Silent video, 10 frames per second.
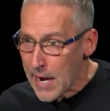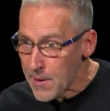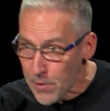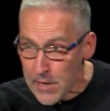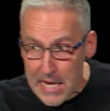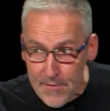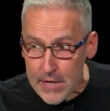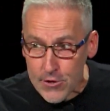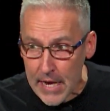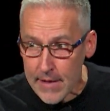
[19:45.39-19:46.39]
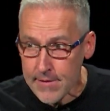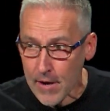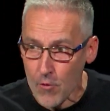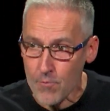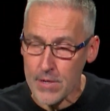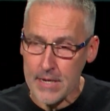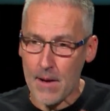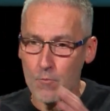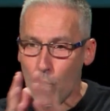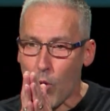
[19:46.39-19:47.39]
and a believing Gentile
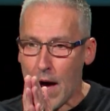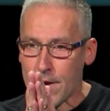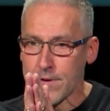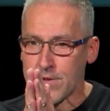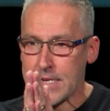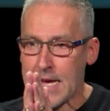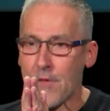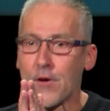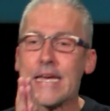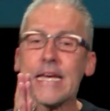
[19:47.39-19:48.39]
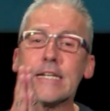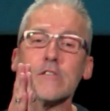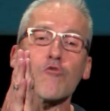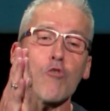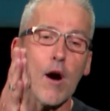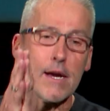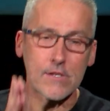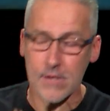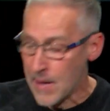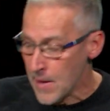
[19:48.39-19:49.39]
become one together in
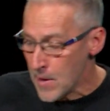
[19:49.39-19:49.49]
Christ.